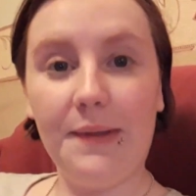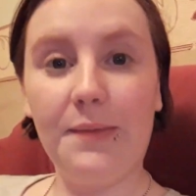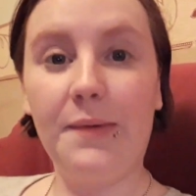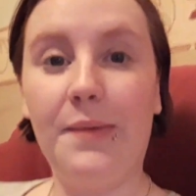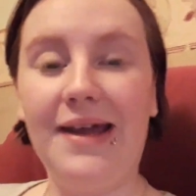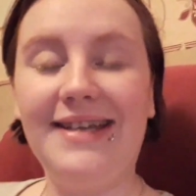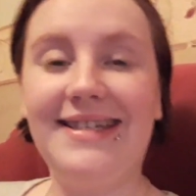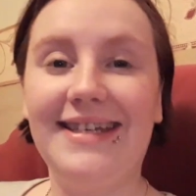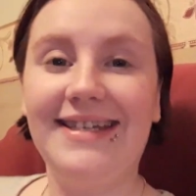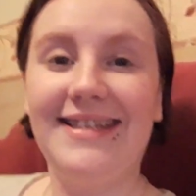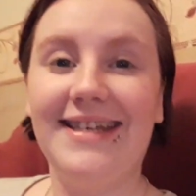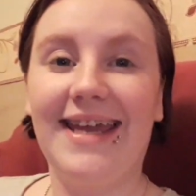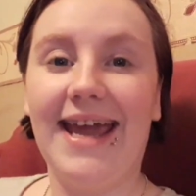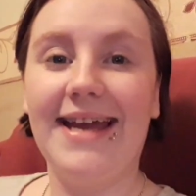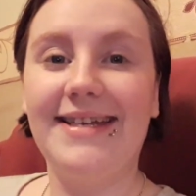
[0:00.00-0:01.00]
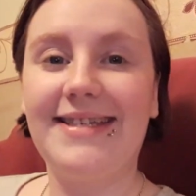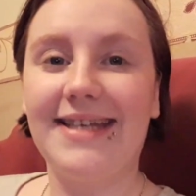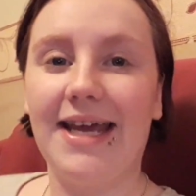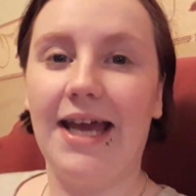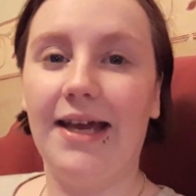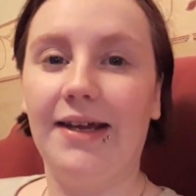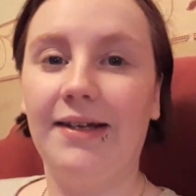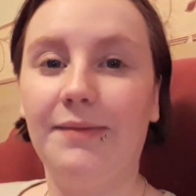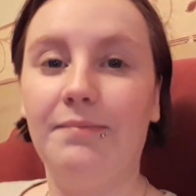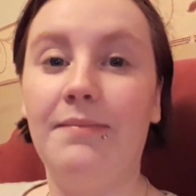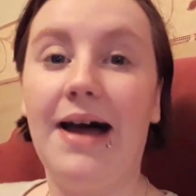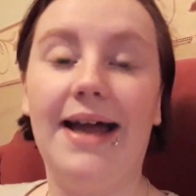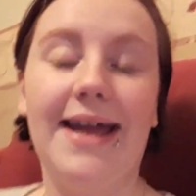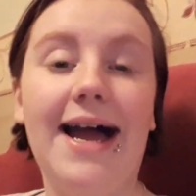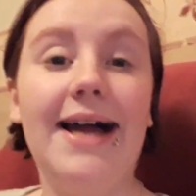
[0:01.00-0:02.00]
we were waiting to get
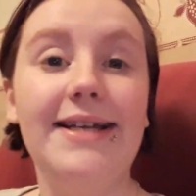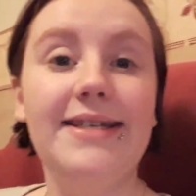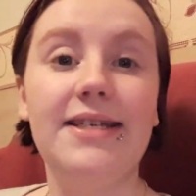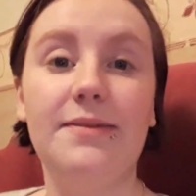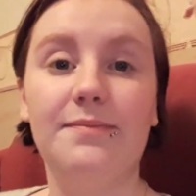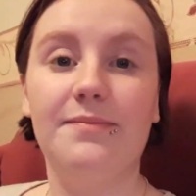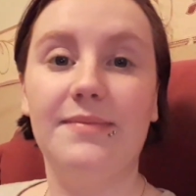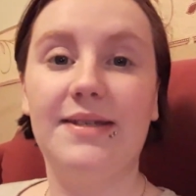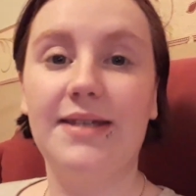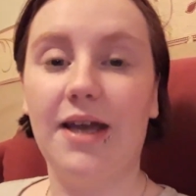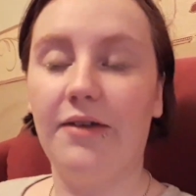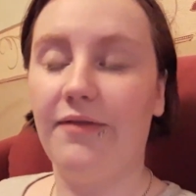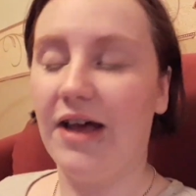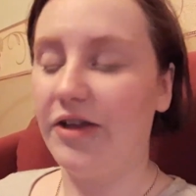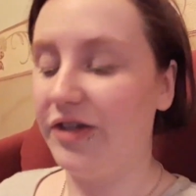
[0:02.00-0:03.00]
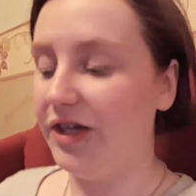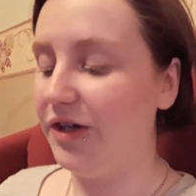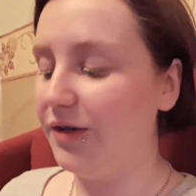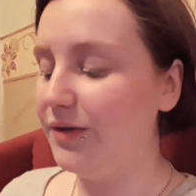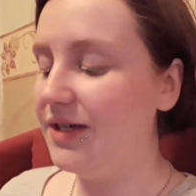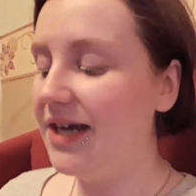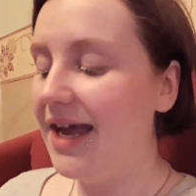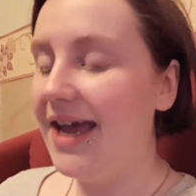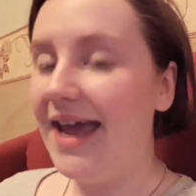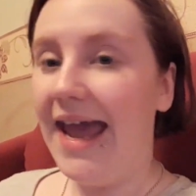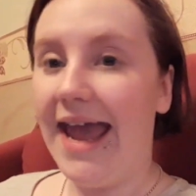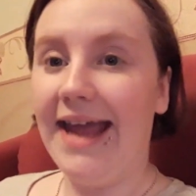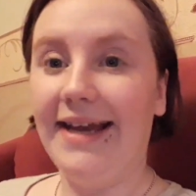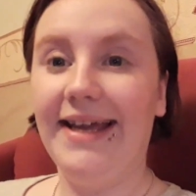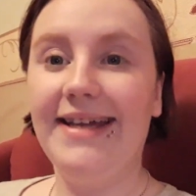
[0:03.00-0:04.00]
my items valued,
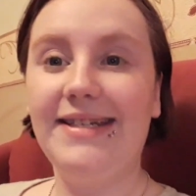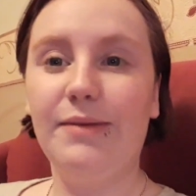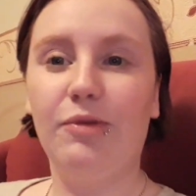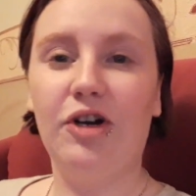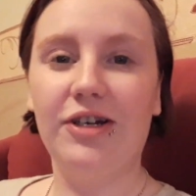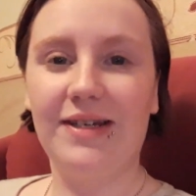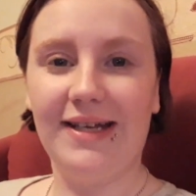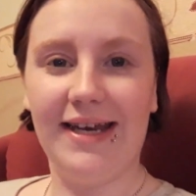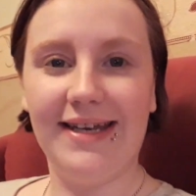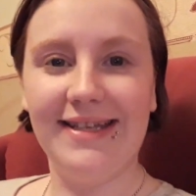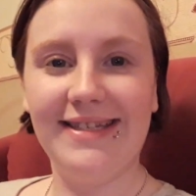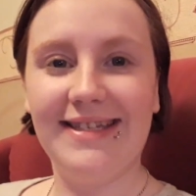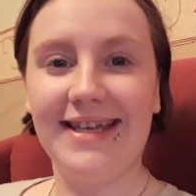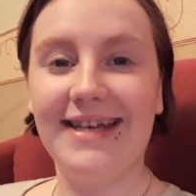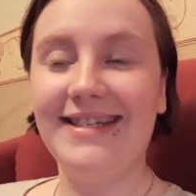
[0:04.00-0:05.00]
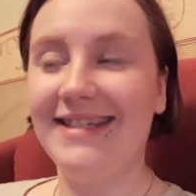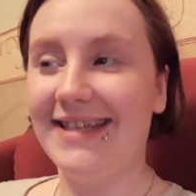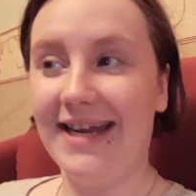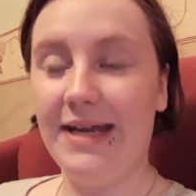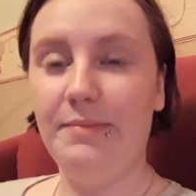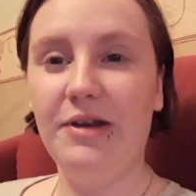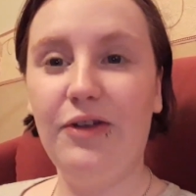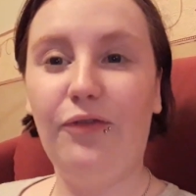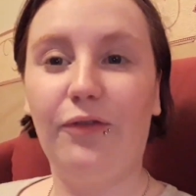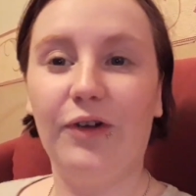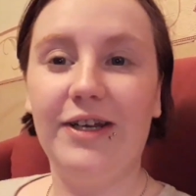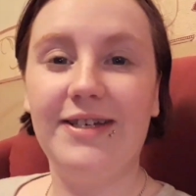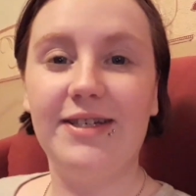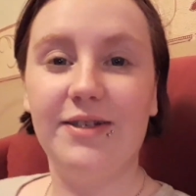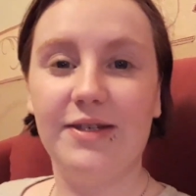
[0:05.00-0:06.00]
a lady walked in and said, "Is anybody
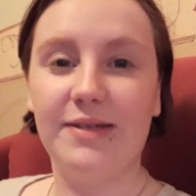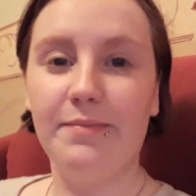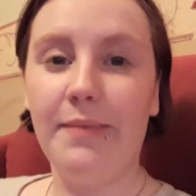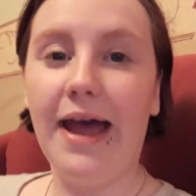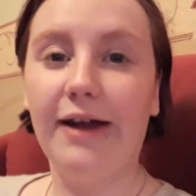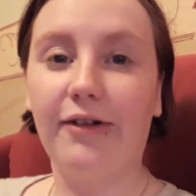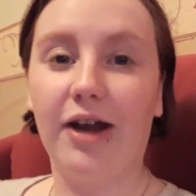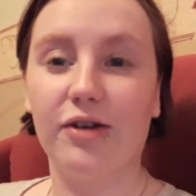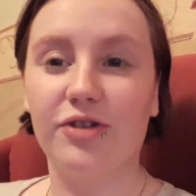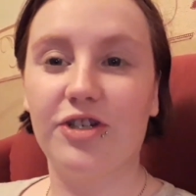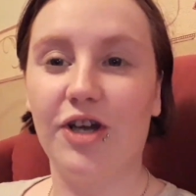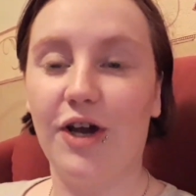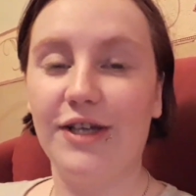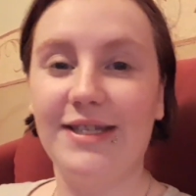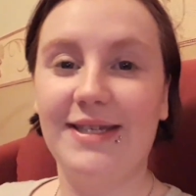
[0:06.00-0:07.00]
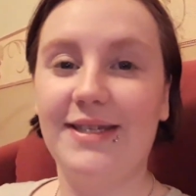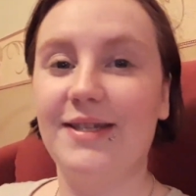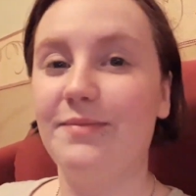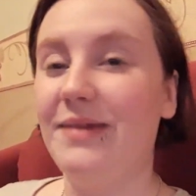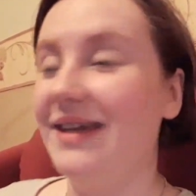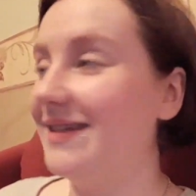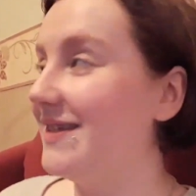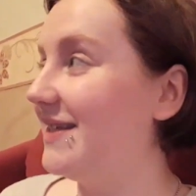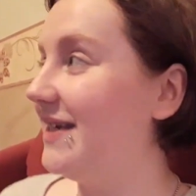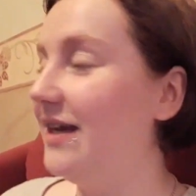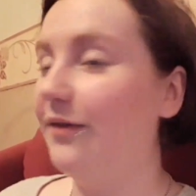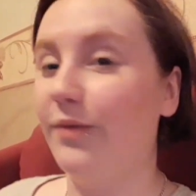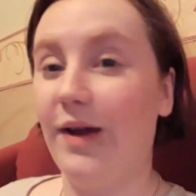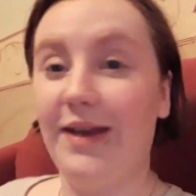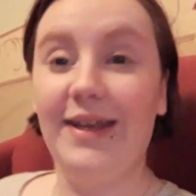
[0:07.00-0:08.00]
free to do some background shots?" So me and
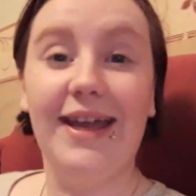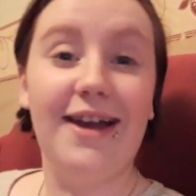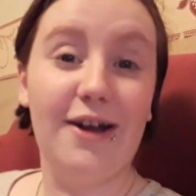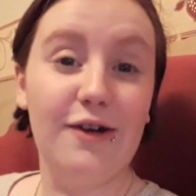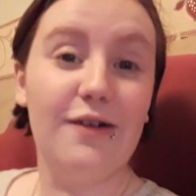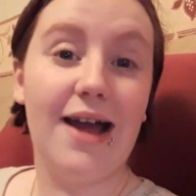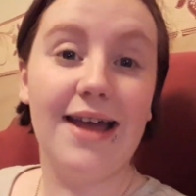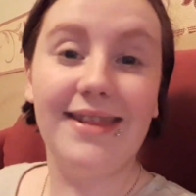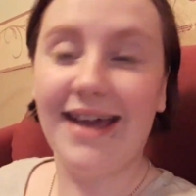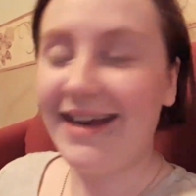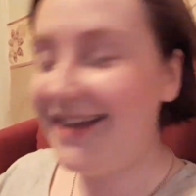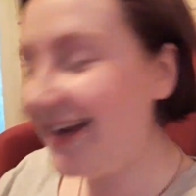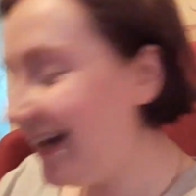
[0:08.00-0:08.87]
Steve went, "Yeah, all right then."